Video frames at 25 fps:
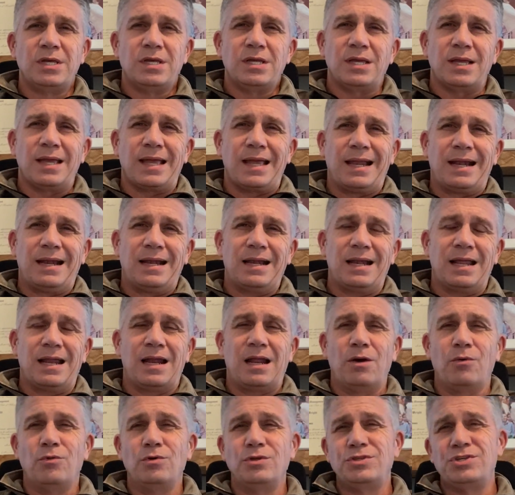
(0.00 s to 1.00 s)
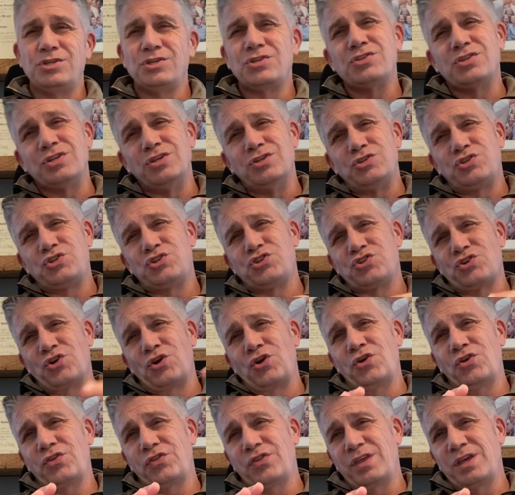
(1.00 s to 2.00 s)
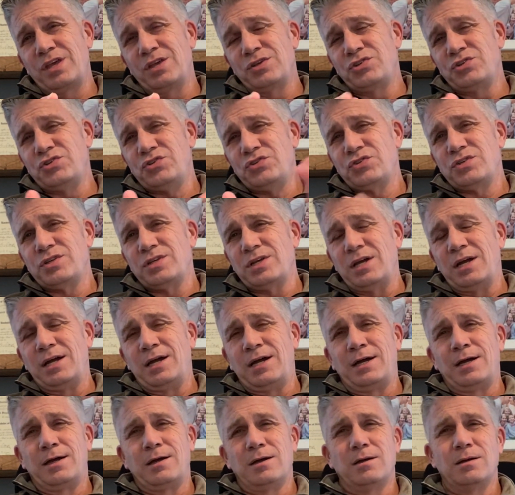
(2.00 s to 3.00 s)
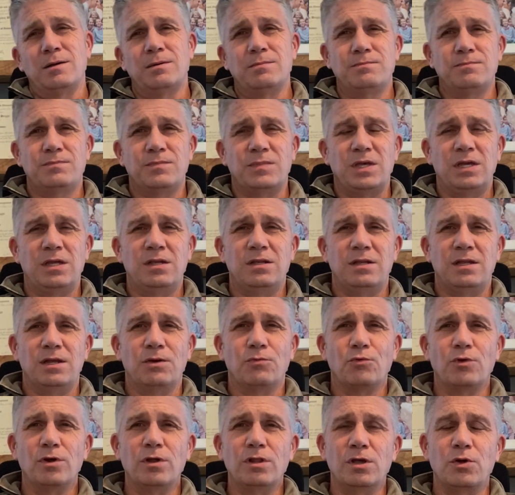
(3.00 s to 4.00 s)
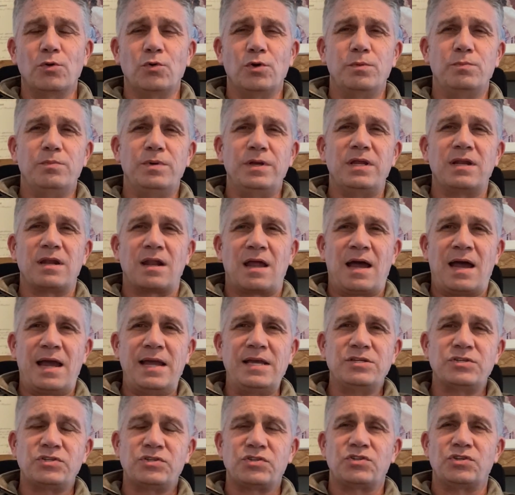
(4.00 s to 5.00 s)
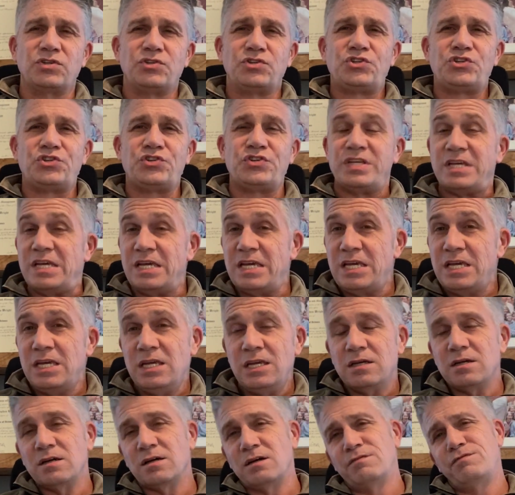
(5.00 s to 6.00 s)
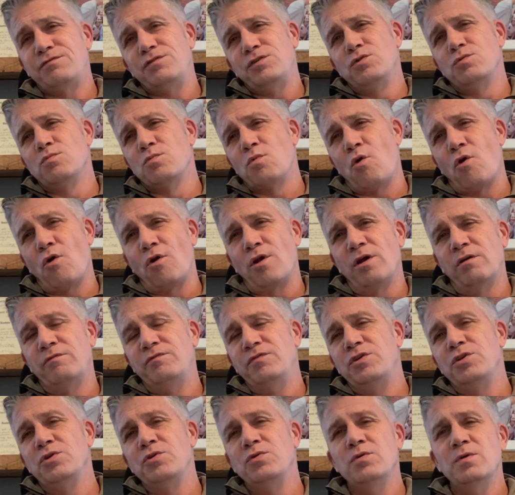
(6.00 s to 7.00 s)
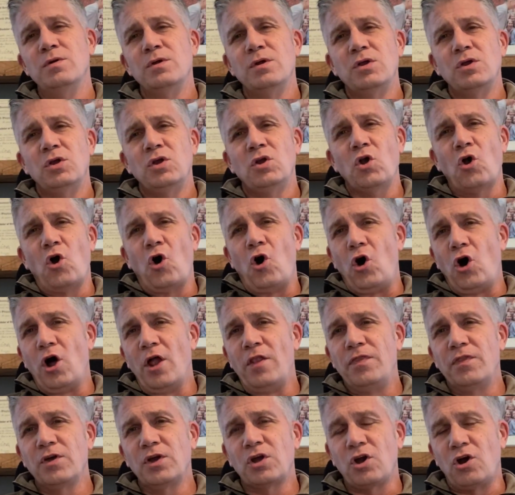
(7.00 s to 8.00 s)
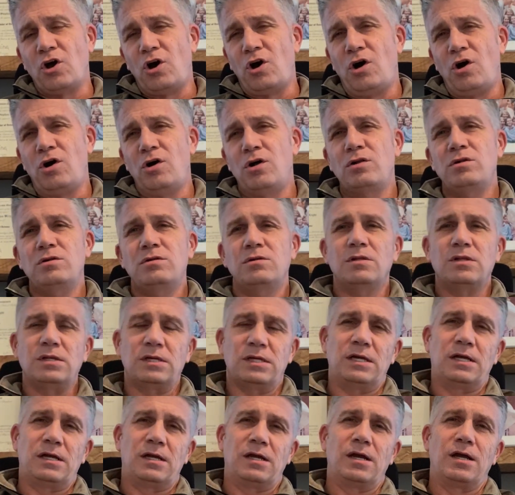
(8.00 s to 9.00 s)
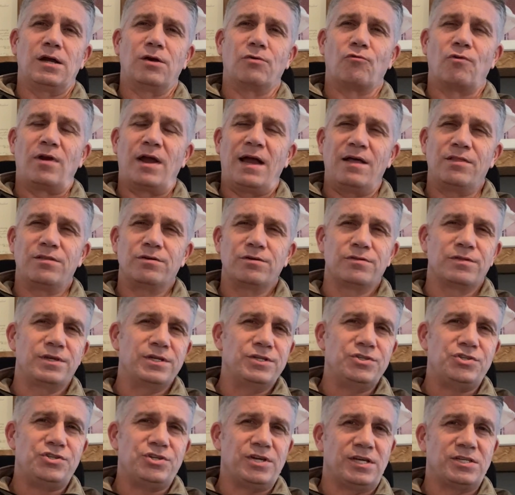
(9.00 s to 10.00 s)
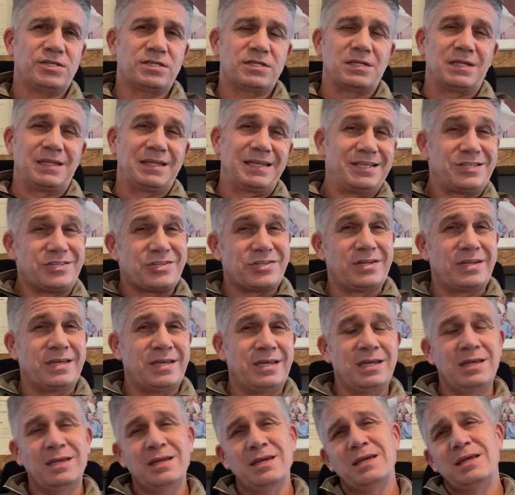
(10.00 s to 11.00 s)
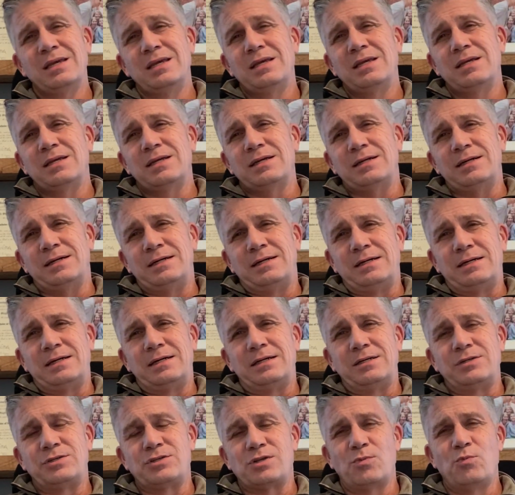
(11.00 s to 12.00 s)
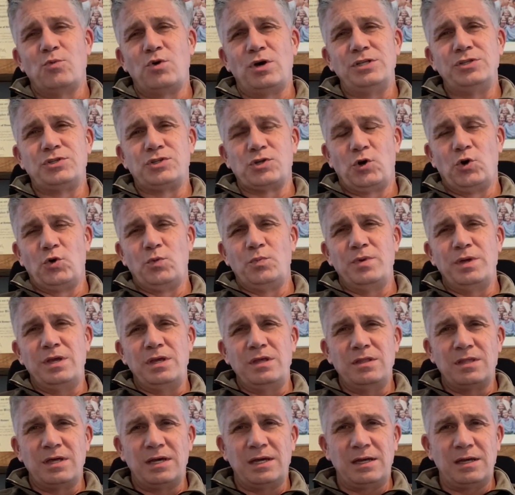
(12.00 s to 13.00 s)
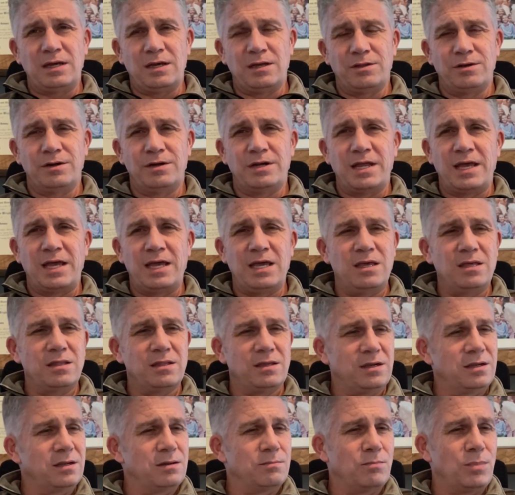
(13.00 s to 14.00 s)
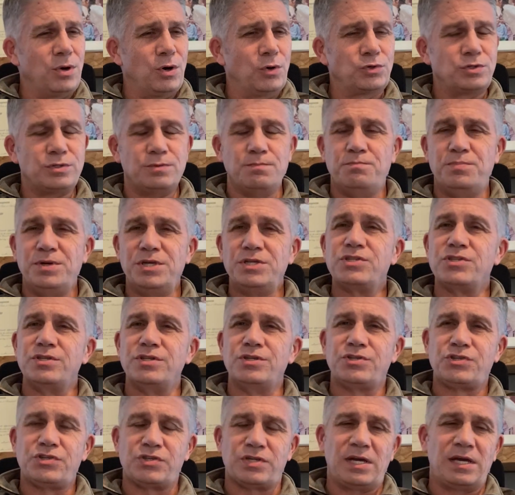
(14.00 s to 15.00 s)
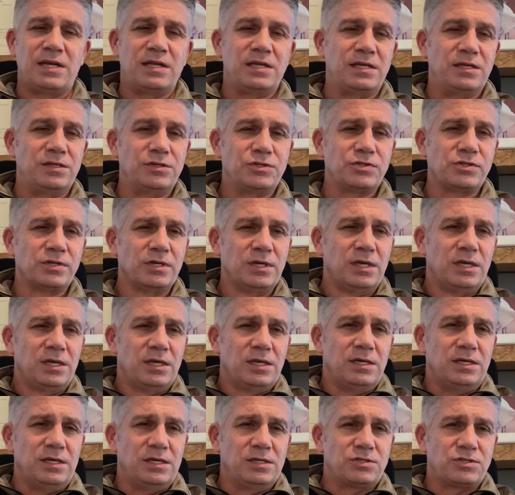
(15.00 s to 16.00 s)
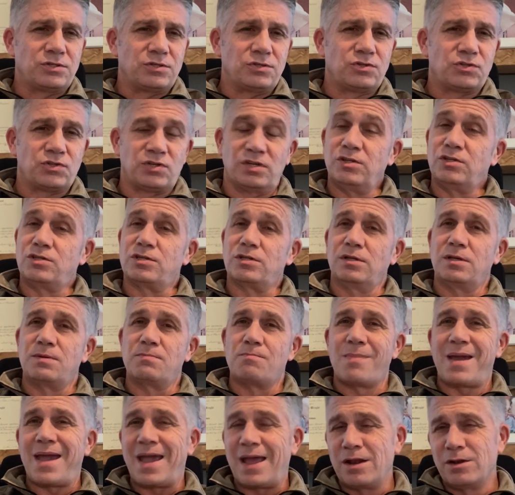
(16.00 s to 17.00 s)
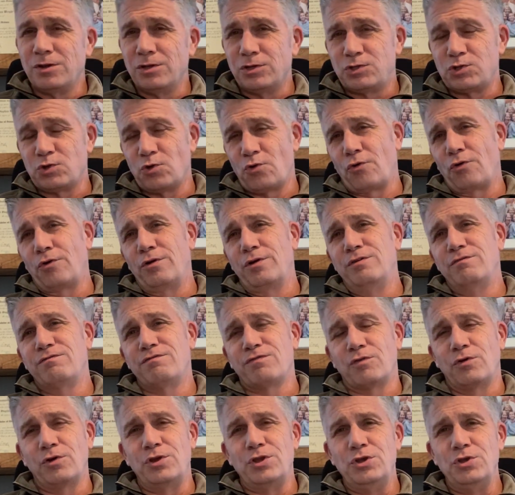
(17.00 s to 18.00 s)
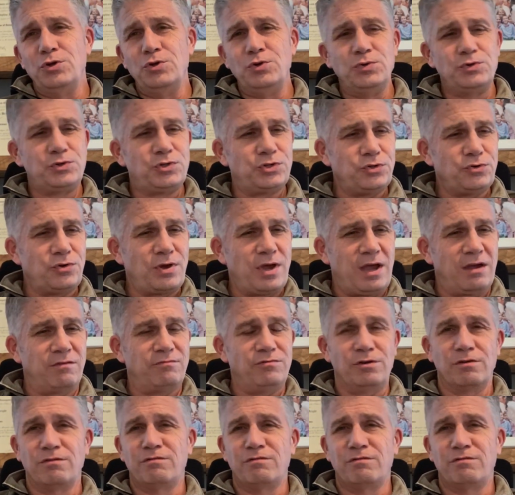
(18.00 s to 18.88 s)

And I will just insert this. It really would be nice to see a few more of you on the call rather than just listening. Someone told me the other day that in most business settings, it's essentially mandatory for you to have your